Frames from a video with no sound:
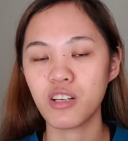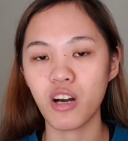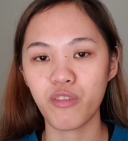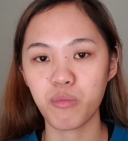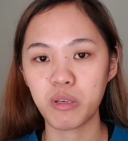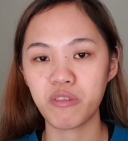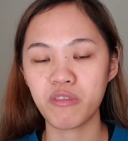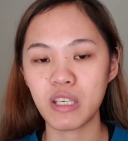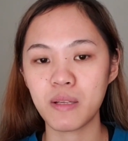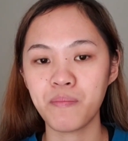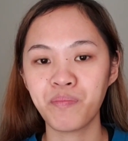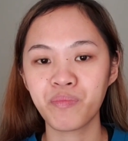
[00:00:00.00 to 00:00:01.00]
government
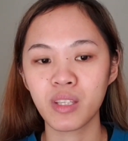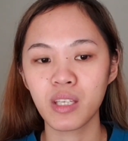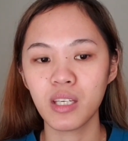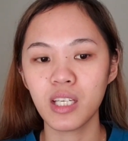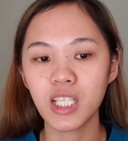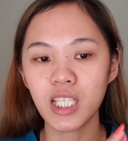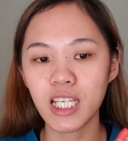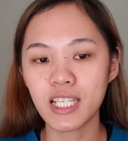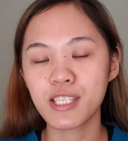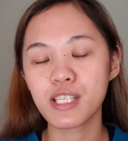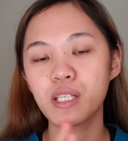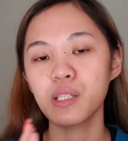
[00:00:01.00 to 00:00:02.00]
fee,
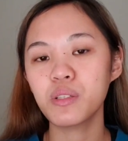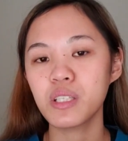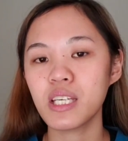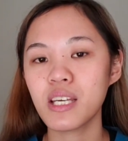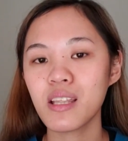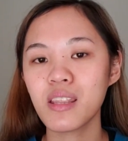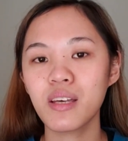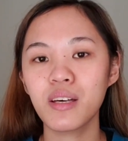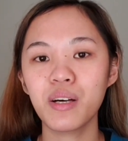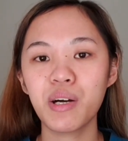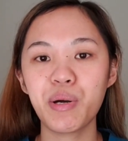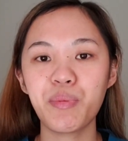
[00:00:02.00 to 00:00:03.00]
excluding
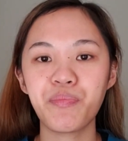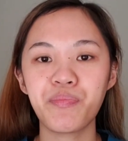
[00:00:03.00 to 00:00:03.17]
the